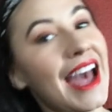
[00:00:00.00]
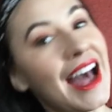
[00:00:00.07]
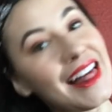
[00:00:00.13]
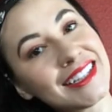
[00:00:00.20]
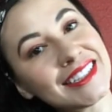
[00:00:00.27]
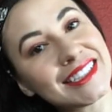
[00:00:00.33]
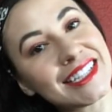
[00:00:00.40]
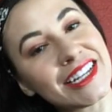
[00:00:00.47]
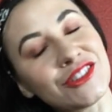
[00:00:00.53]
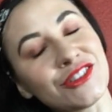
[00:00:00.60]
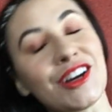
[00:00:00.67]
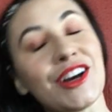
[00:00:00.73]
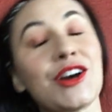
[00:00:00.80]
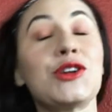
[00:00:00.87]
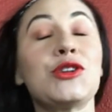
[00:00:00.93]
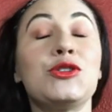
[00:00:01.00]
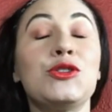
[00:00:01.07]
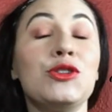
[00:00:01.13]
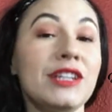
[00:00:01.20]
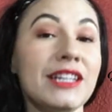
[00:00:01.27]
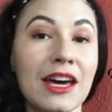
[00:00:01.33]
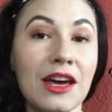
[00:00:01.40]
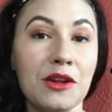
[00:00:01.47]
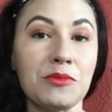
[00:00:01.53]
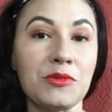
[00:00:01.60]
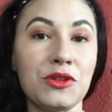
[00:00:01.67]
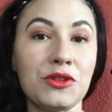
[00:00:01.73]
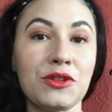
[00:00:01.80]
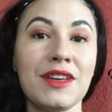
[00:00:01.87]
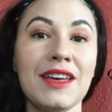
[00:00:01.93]
Alexandra
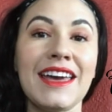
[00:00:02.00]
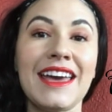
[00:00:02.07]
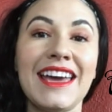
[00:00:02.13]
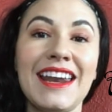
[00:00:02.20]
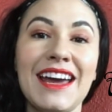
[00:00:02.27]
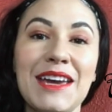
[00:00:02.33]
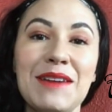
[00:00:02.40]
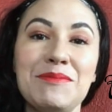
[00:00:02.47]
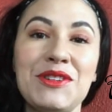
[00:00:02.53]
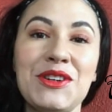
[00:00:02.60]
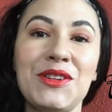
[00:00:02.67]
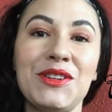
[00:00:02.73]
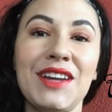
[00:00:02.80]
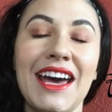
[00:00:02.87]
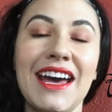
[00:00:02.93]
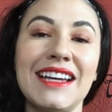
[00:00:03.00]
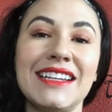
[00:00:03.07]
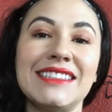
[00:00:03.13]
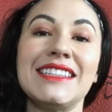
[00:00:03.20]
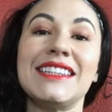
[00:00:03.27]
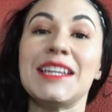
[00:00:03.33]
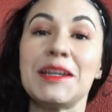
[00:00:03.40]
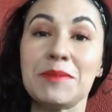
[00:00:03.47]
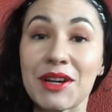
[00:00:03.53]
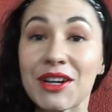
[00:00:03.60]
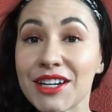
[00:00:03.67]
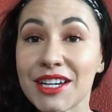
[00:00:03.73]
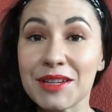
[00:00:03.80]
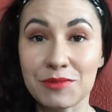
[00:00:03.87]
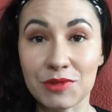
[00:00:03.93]
Guglielmo, and I am known as the
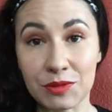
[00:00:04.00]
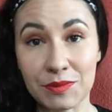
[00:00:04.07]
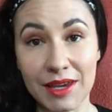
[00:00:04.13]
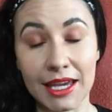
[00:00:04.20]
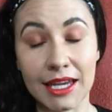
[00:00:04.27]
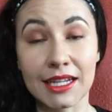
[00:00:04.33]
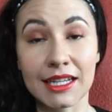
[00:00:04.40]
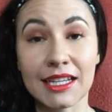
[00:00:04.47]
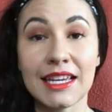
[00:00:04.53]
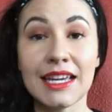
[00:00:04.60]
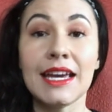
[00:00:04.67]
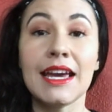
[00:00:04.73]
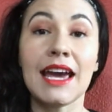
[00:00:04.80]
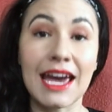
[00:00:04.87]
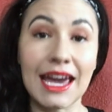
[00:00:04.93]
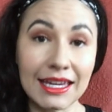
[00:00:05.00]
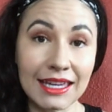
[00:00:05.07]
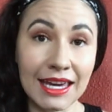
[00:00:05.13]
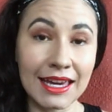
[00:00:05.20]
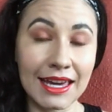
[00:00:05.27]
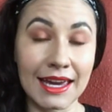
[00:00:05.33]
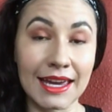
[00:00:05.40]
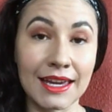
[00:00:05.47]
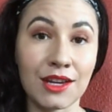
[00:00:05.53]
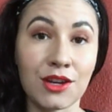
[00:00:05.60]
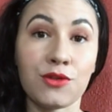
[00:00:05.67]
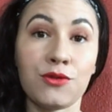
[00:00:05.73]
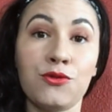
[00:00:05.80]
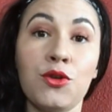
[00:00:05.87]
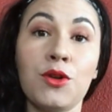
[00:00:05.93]
American Mermaid, aka
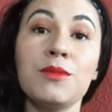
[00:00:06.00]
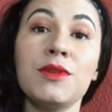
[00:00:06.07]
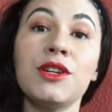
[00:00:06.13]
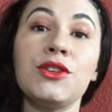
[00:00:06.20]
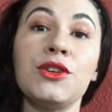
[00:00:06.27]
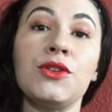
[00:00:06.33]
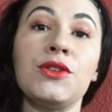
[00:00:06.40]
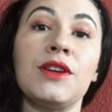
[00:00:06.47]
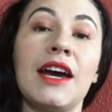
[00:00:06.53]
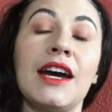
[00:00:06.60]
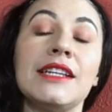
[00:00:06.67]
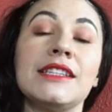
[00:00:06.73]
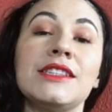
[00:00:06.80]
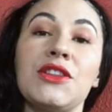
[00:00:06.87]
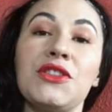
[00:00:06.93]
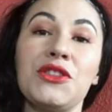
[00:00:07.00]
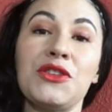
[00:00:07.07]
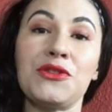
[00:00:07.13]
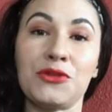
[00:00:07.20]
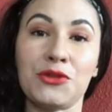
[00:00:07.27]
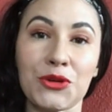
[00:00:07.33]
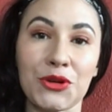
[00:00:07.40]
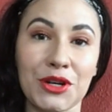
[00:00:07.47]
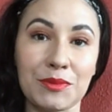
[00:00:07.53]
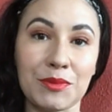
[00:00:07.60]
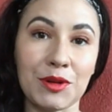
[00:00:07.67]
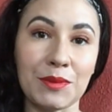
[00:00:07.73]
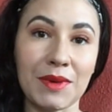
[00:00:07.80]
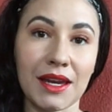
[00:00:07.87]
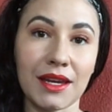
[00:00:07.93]
formerly known as the Florida
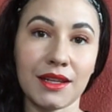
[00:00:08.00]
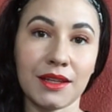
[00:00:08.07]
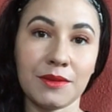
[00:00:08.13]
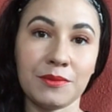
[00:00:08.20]
Mermaid.